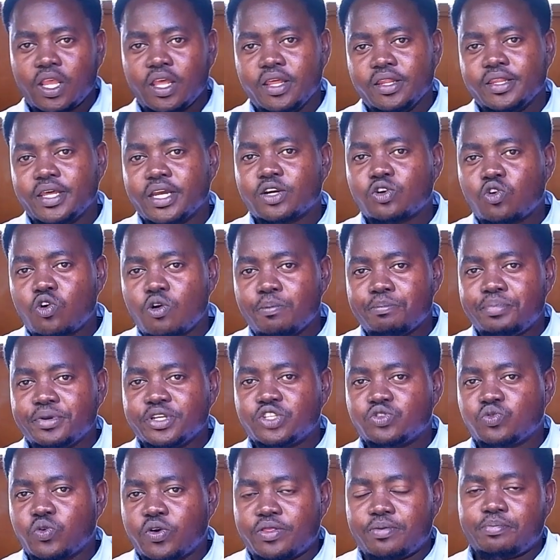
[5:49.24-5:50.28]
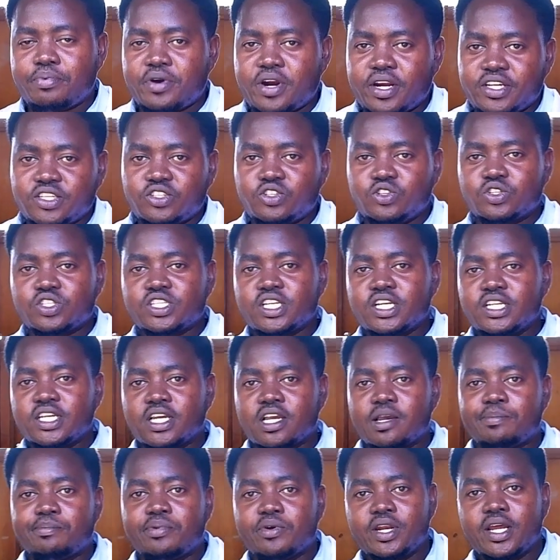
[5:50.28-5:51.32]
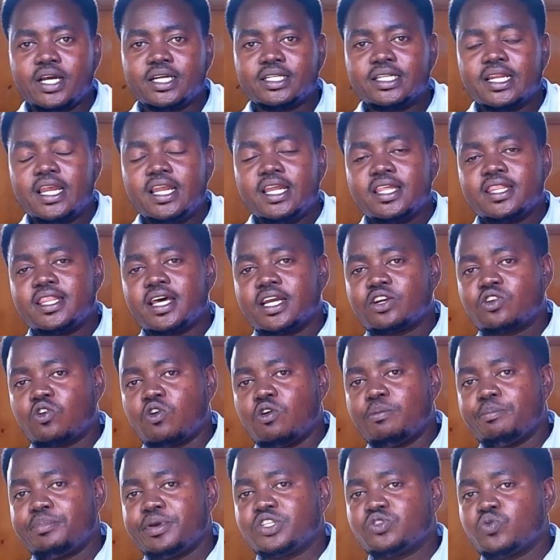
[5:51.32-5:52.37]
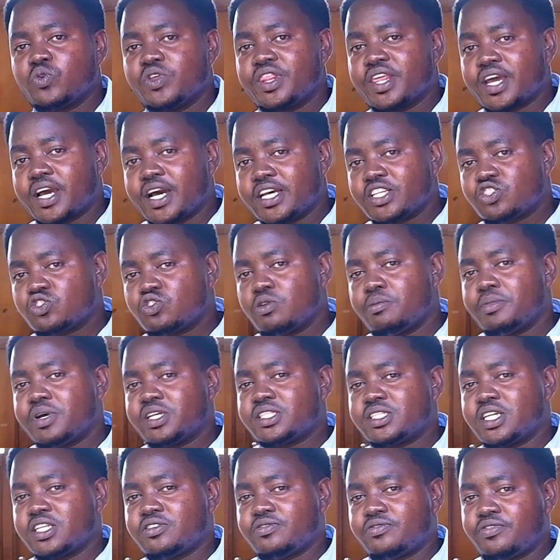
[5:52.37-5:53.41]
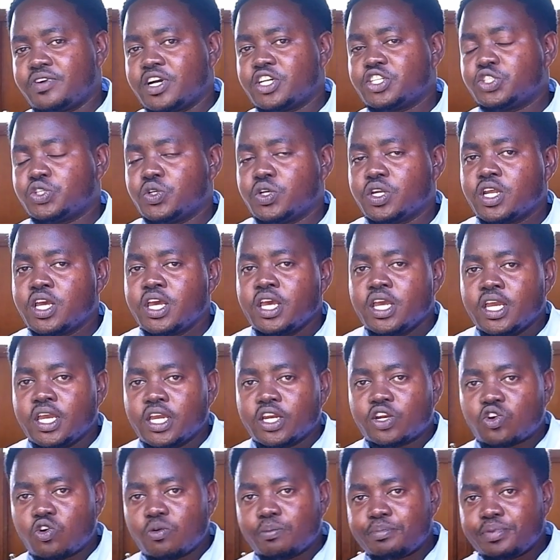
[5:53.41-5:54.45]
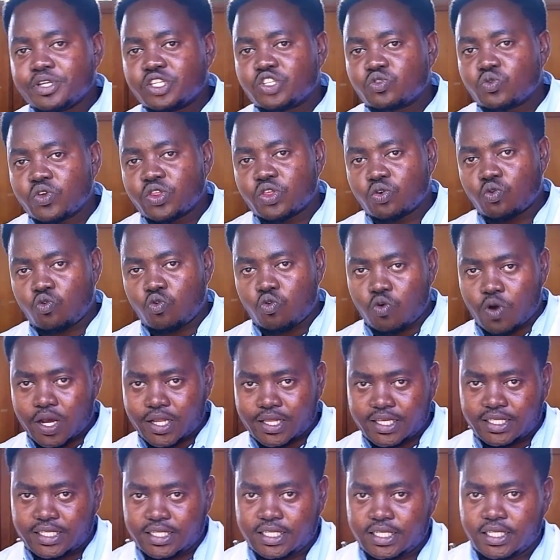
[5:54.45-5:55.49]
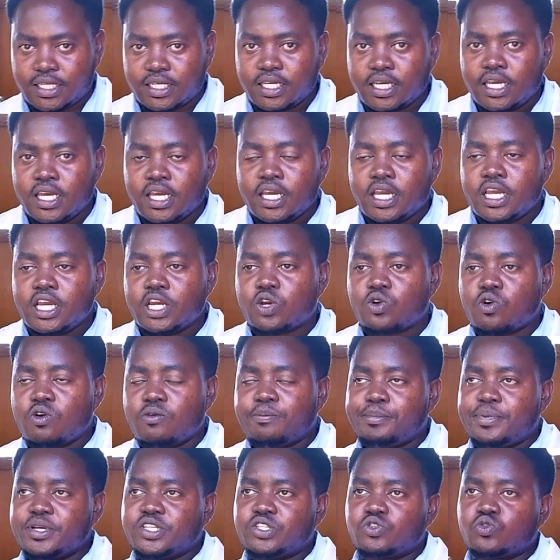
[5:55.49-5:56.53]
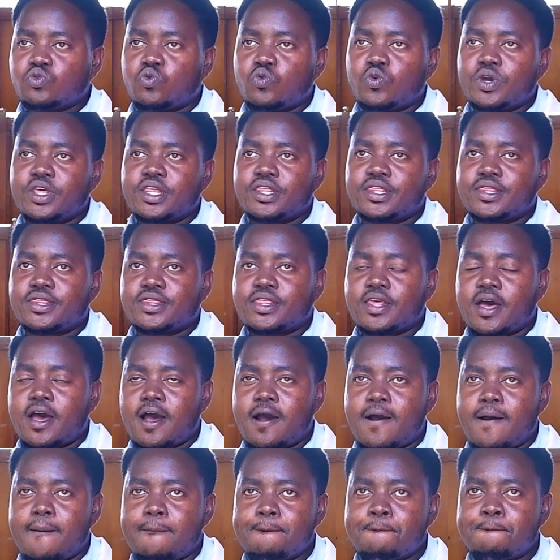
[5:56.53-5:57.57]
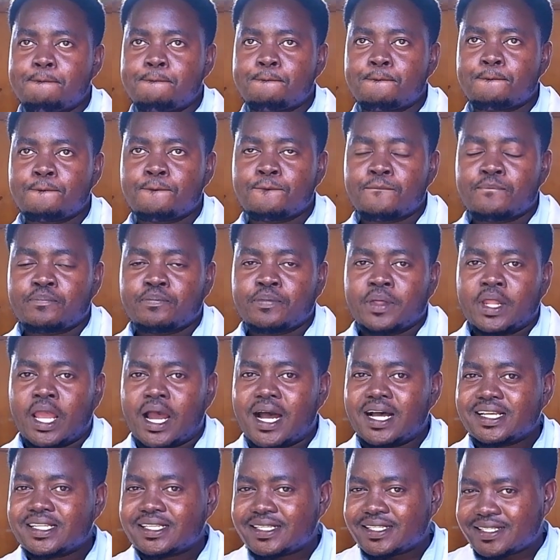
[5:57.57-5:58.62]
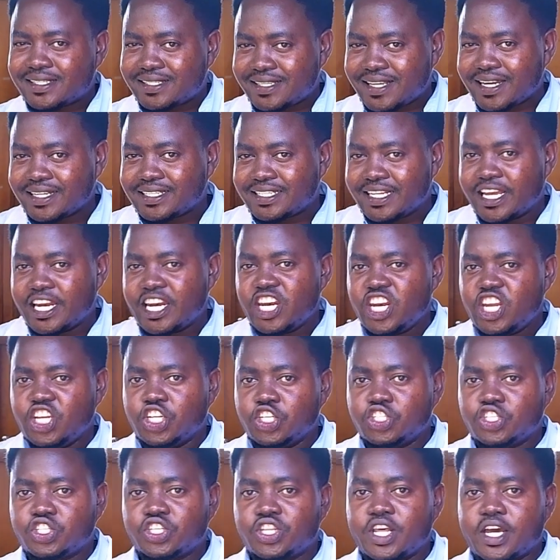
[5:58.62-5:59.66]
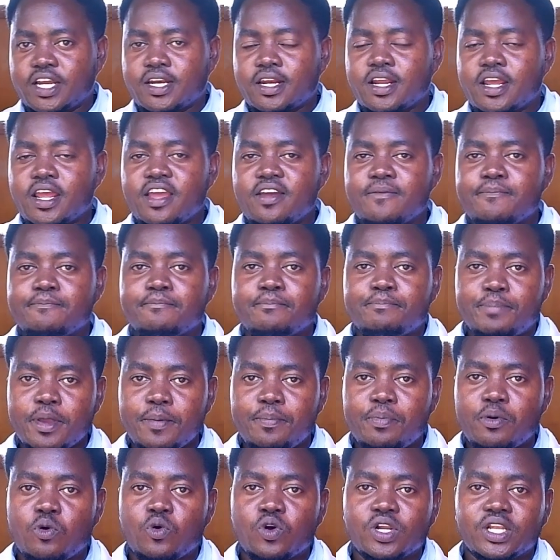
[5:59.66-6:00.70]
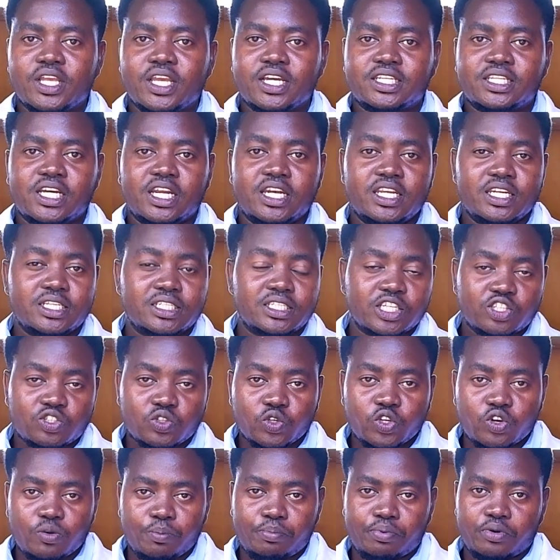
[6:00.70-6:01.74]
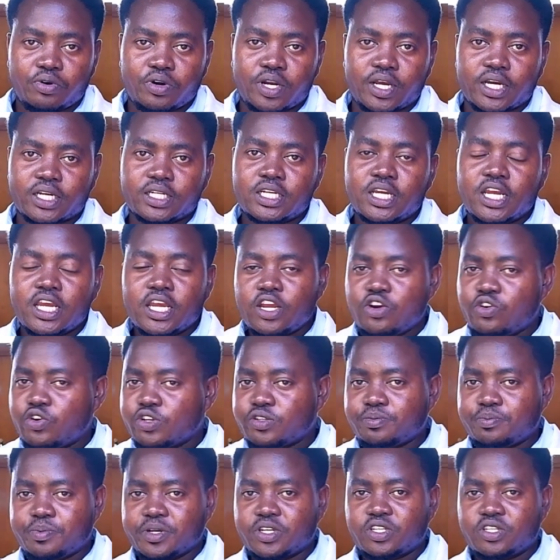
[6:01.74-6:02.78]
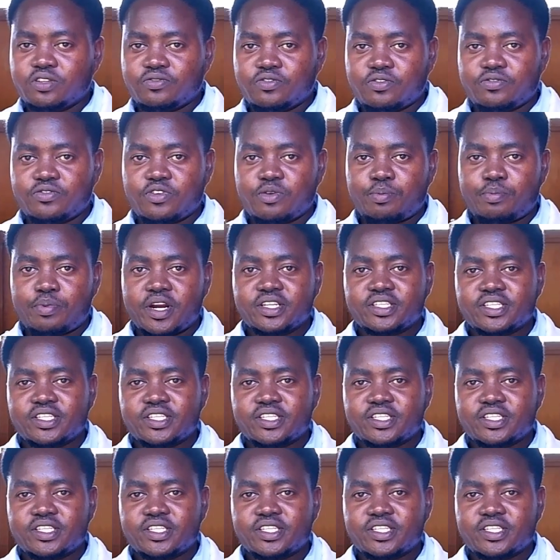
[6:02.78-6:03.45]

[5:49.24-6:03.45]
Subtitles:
that competes with price. You're selling a product that competes with customer satisfaction. It competes with quality. It competes with a certain niche that people will get addicted to your product, irrespective of your price,